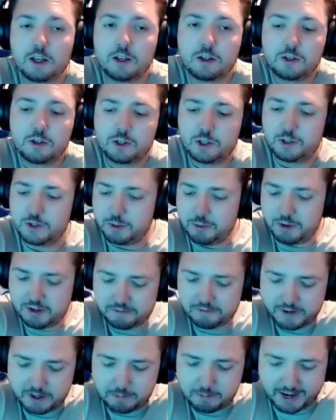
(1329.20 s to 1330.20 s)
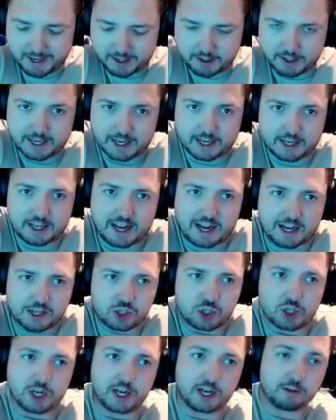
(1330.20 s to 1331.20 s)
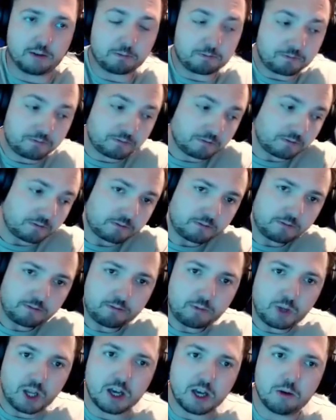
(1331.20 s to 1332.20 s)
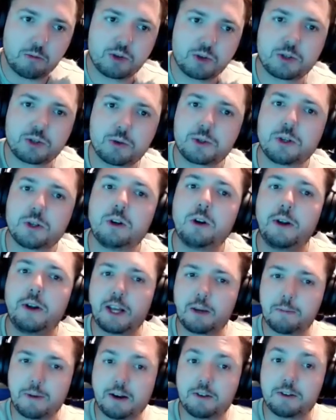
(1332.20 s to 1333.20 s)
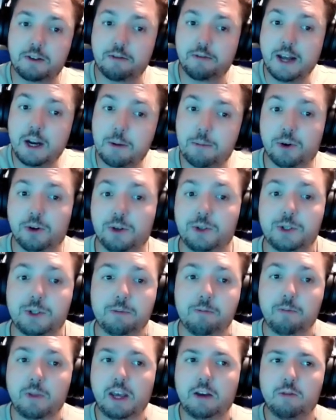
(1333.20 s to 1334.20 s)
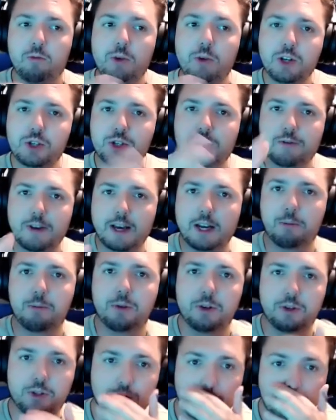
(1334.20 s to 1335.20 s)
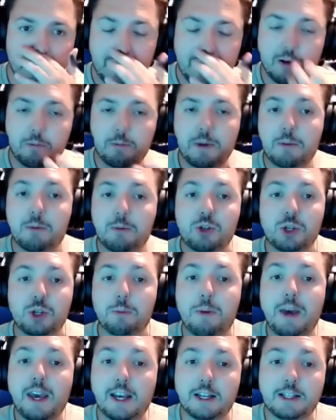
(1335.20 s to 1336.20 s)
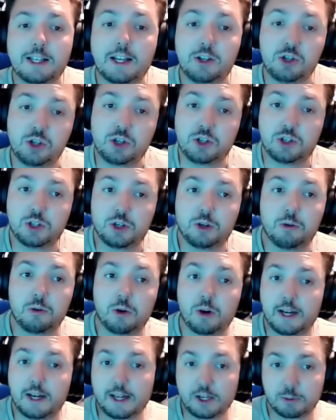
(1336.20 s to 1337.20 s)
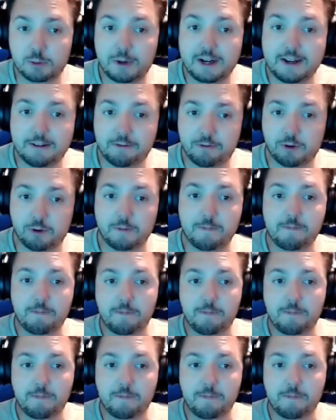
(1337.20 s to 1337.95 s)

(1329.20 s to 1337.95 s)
So some of the feedback I had last year was also learning about developers and which developers people should pay attention to on each platform.